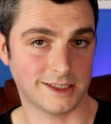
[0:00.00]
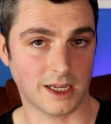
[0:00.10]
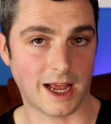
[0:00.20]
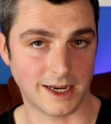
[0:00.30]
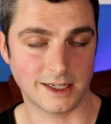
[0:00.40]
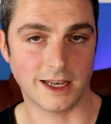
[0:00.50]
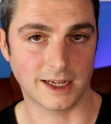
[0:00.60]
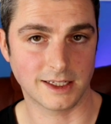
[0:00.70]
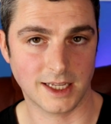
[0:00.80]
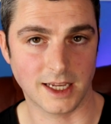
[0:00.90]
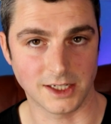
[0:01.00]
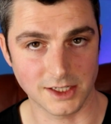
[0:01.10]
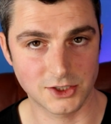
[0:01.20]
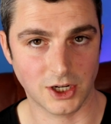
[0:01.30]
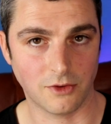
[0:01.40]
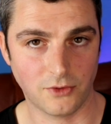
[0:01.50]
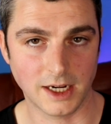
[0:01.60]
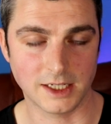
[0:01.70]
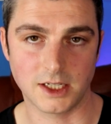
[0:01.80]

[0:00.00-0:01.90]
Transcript: and like it says, it is child friendly.